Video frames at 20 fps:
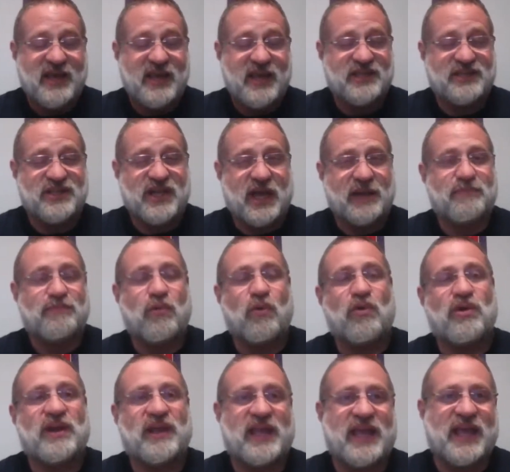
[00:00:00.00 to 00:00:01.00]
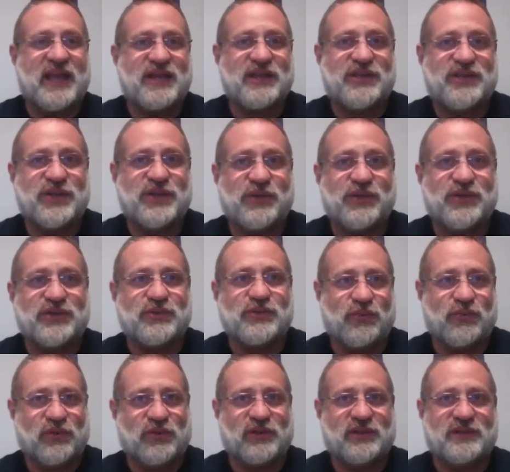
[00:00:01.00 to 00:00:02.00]
is not born again into this
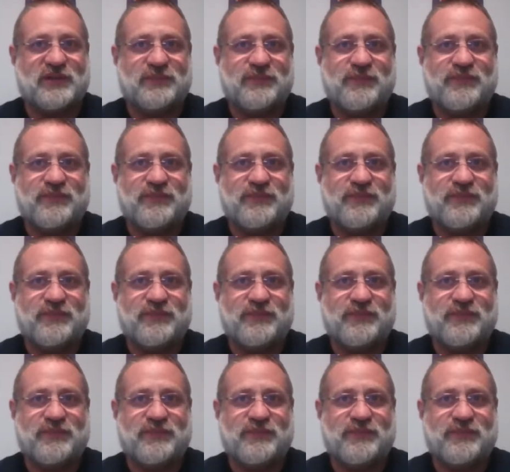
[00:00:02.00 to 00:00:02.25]
world.